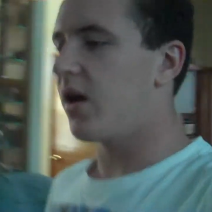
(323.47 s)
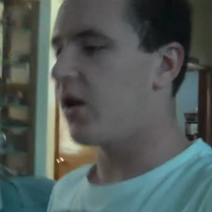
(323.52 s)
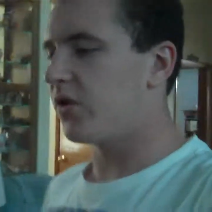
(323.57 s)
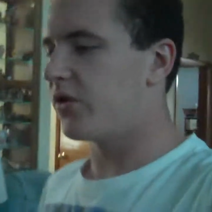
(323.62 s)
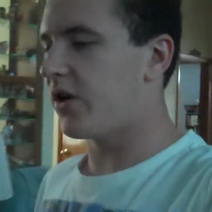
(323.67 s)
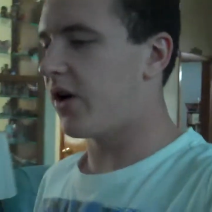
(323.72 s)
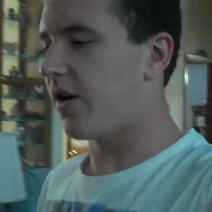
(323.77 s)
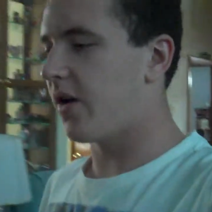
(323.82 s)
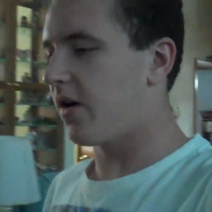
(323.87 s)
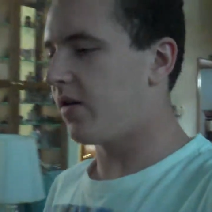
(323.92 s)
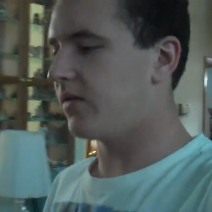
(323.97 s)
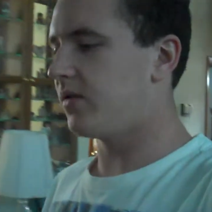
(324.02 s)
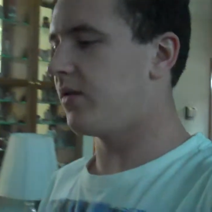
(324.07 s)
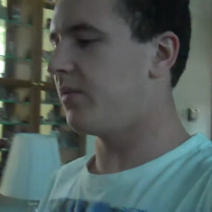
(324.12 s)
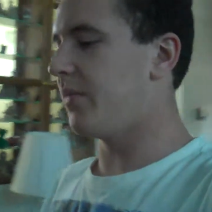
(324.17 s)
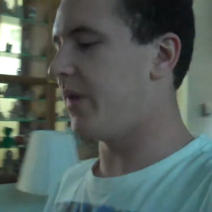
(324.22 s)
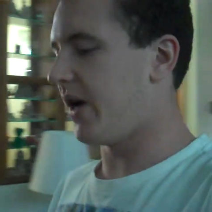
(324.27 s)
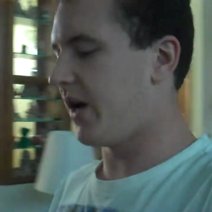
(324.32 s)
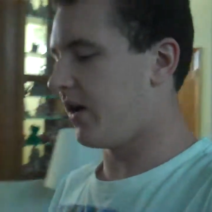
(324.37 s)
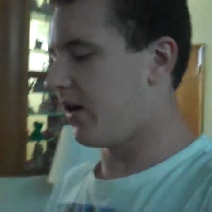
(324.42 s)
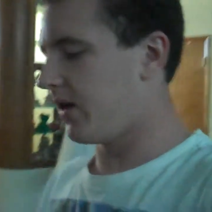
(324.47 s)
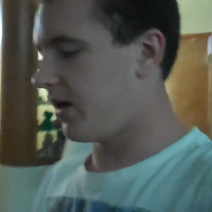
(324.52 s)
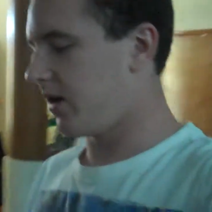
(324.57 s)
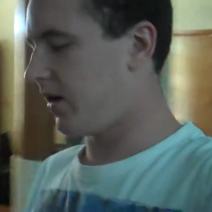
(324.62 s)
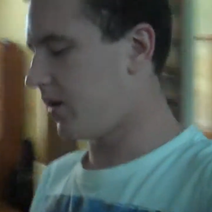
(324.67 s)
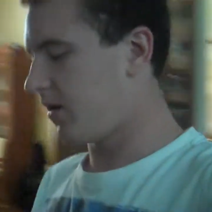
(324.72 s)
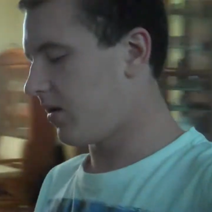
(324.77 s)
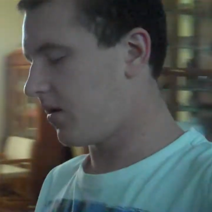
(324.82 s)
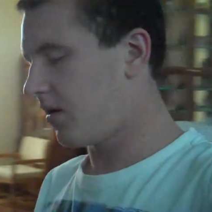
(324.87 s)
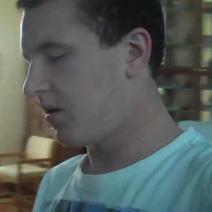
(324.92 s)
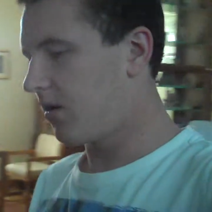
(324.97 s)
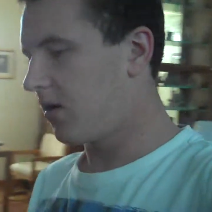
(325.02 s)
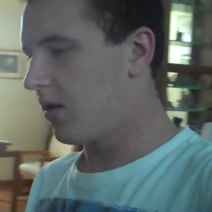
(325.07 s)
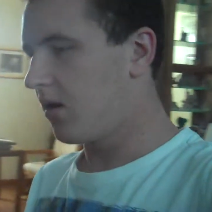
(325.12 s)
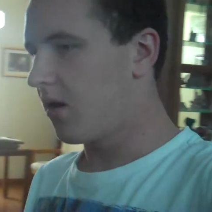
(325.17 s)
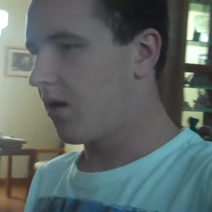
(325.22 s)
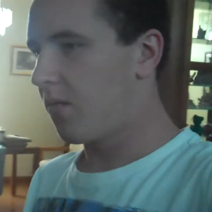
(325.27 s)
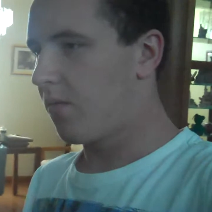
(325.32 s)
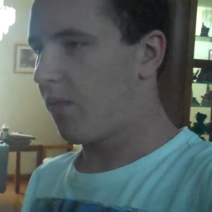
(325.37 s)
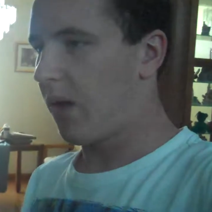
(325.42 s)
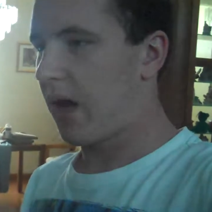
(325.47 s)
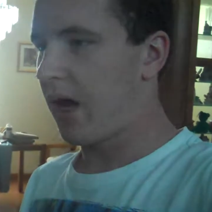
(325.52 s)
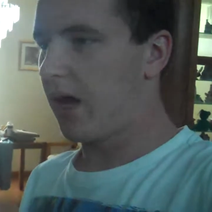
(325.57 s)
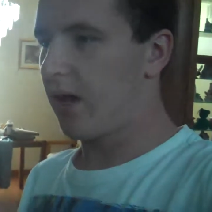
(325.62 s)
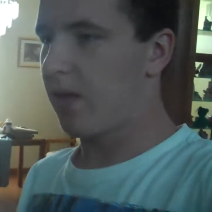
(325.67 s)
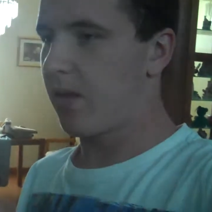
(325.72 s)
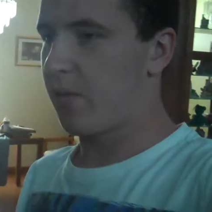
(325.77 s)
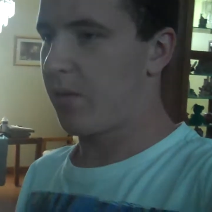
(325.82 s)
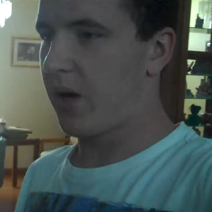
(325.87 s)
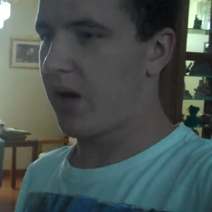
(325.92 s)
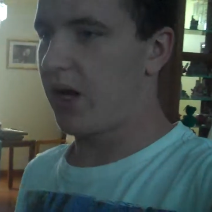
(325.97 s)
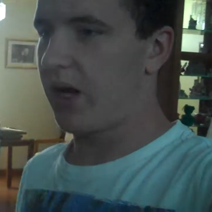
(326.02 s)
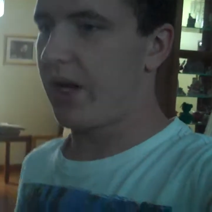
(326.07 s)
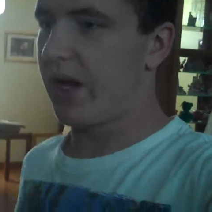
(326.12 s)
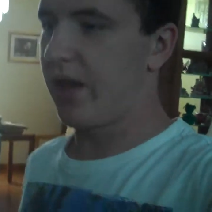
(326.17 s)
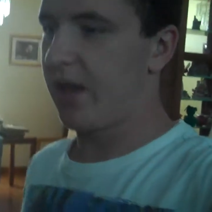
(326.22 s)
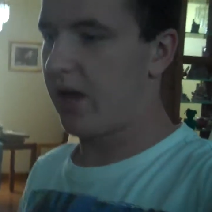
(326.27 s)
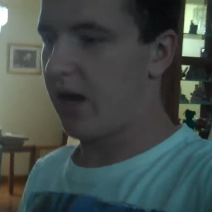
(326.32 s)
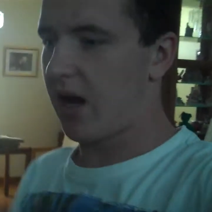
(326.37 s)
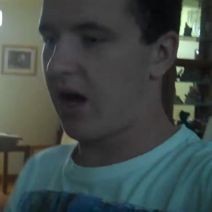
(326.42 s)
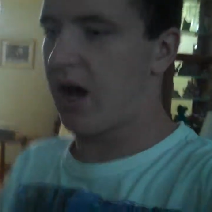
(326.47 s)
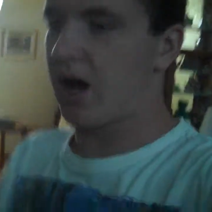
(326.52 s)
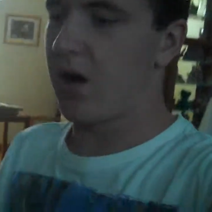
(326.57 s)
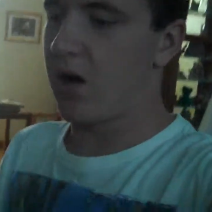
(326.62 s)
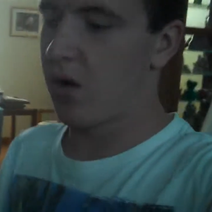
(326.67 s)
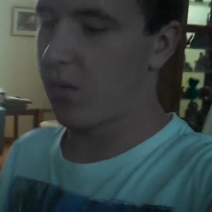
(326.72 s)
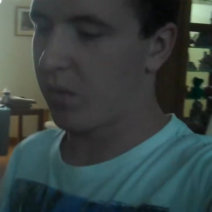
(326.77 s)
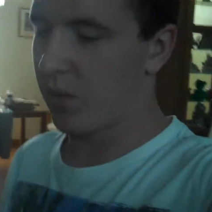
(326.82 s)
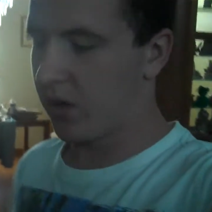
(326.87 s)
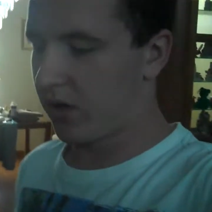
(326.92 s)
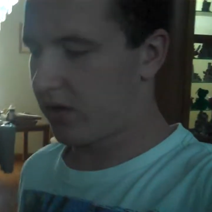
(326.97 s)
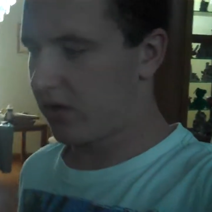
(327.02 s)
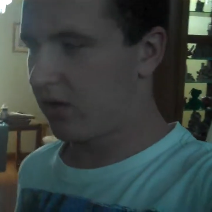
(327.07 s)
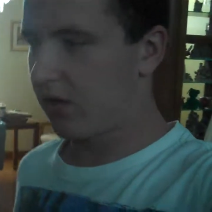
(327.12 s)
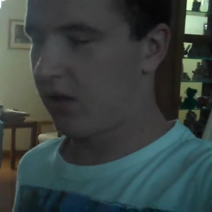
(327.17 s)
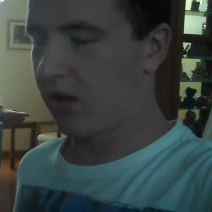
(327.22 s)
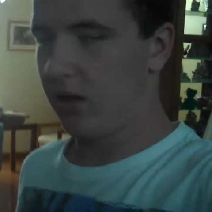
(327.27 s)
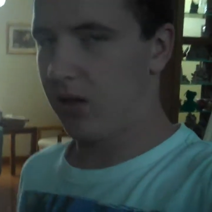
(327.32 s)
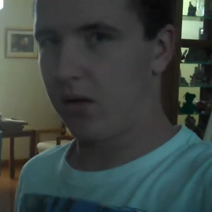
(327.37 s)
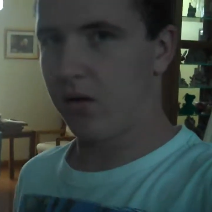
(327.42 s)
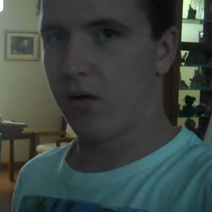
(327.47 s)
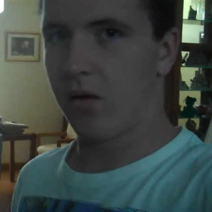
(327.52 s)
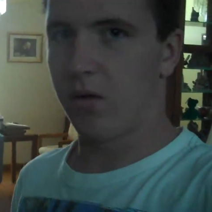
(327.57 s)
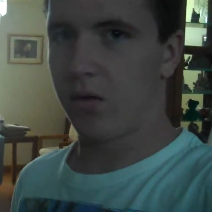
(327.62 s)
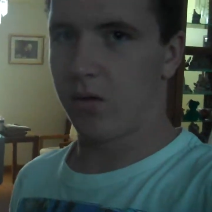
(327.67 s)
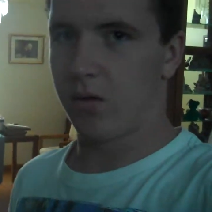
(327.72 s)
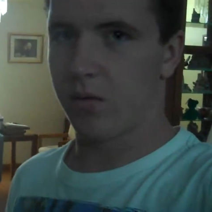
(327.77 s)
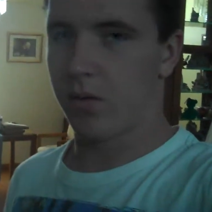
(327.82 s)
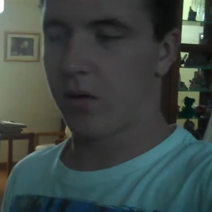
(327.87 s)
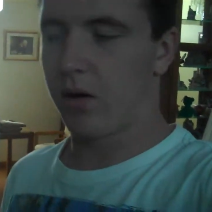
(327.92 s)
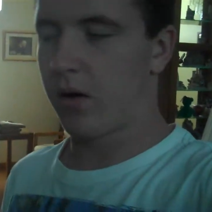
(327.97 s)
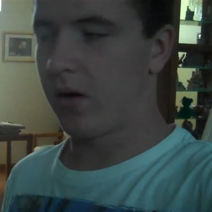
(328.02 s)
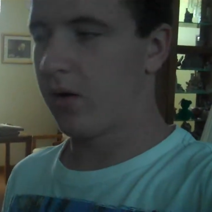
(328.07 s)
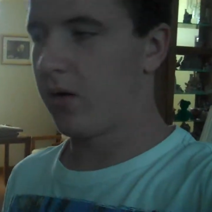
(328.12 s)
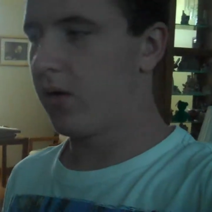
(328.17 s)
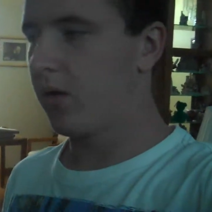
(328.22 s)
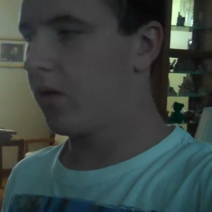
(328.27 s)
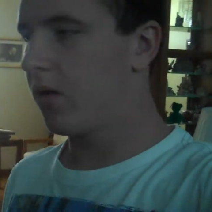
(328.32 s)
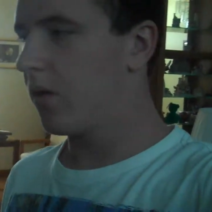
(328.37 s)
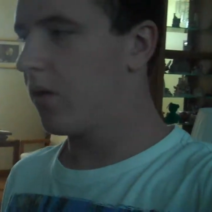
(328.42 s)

And a shout out to Bailey, my the Bailey that I know personally. You know who you are.